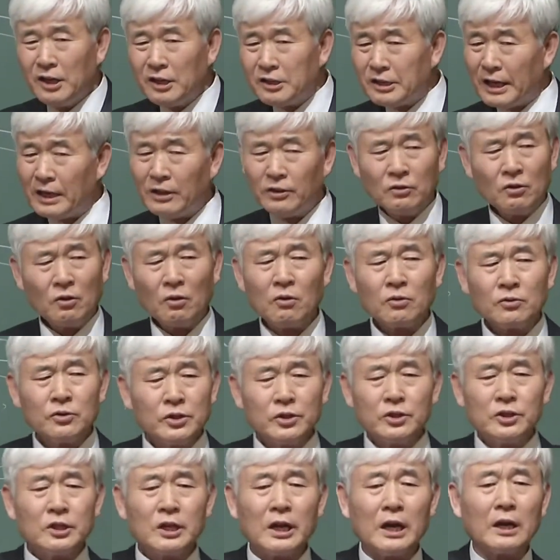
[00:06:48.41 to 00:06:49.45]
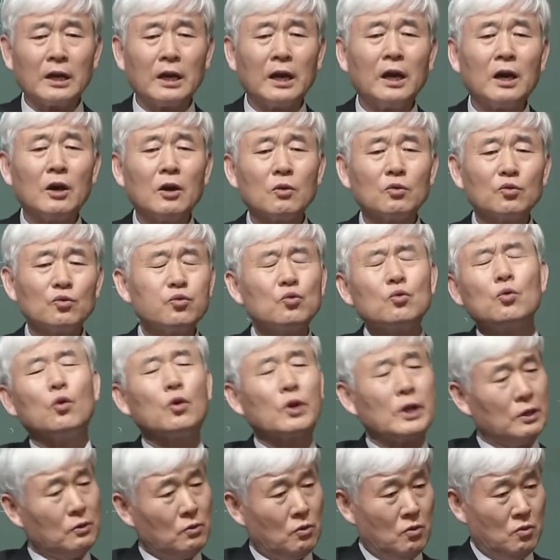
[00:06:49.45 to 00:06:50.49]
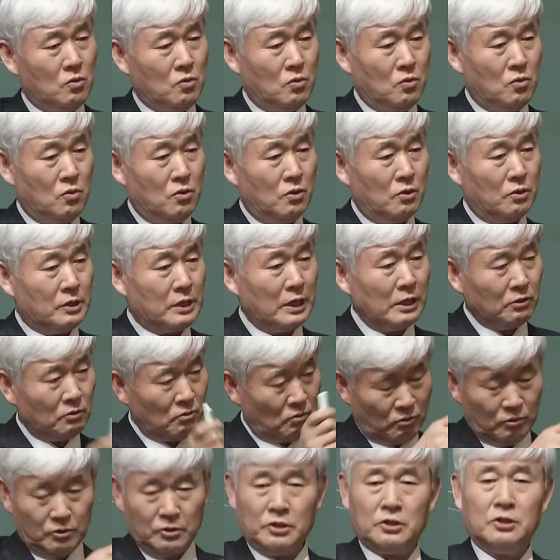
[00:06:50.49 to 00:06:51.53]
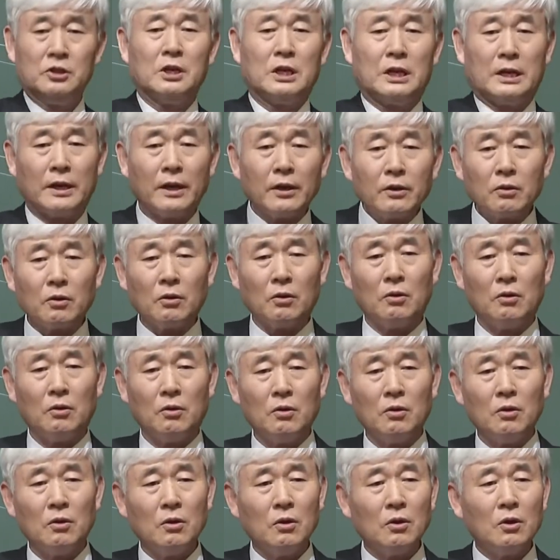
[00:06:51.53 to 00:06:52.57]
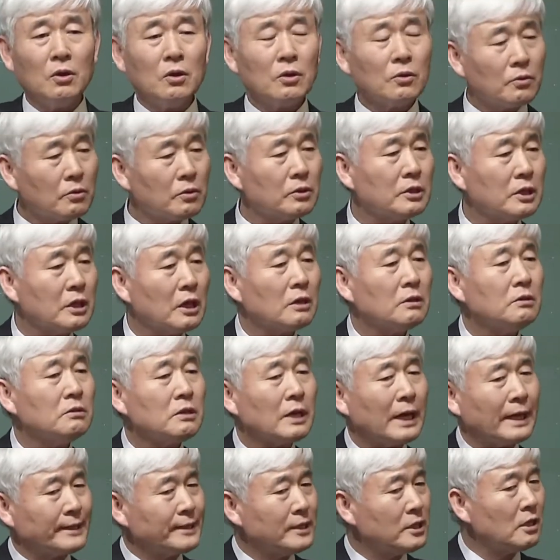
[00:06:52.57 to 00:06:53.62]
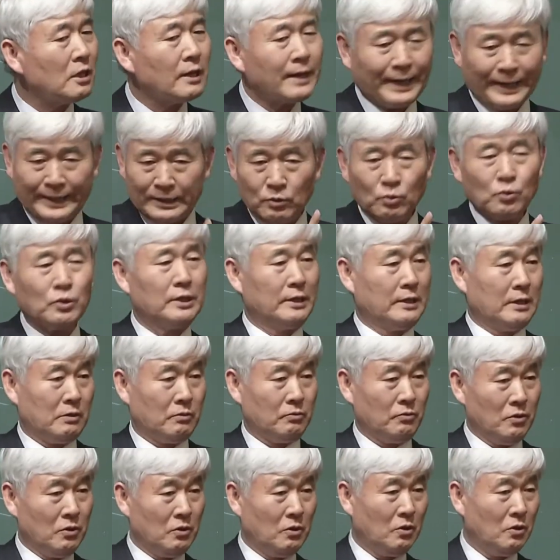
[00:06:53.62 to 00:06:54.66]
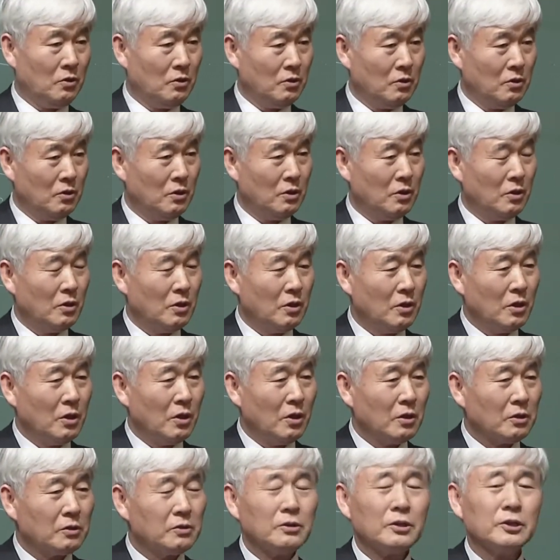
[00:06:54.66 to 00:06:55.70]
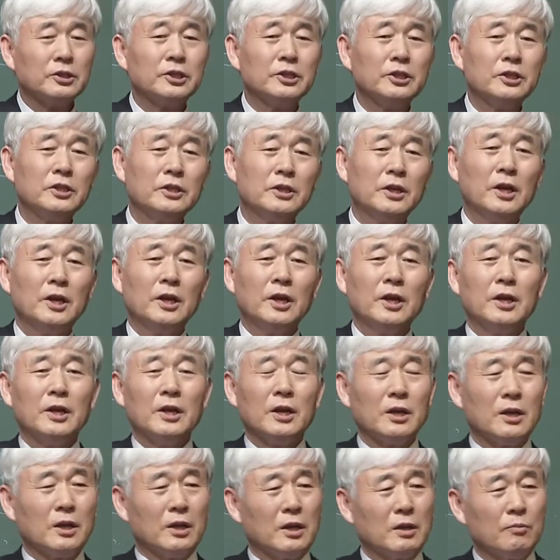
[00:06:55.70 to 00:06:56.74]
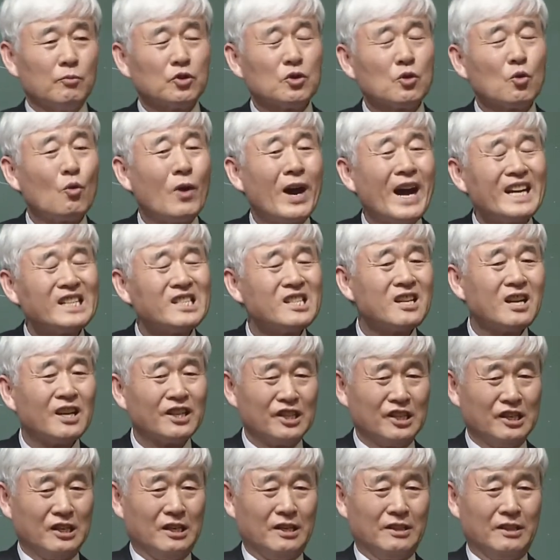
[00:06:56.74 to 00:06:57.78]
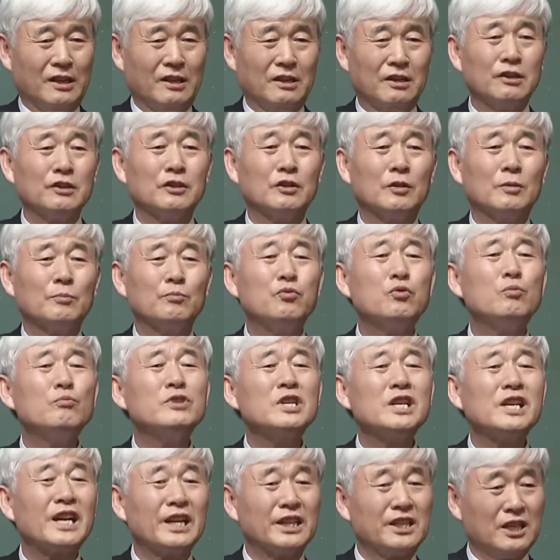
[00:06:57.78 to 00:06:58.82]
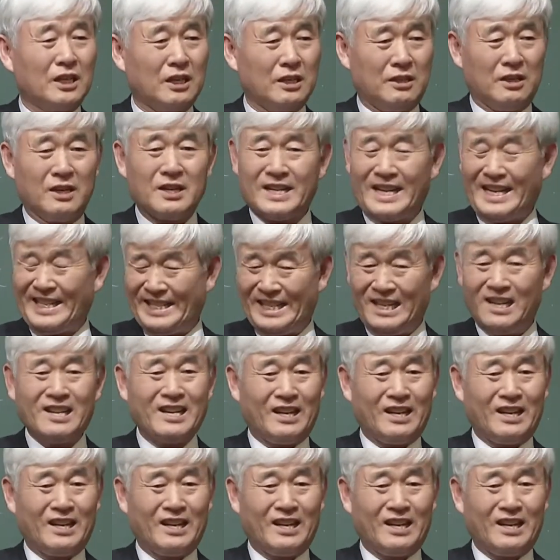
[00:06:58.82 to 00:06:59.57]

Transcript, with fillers: don't fall very often, even if it is a used product. Thus, these products have some form of worth, whether it is a displaying value or due to its quality.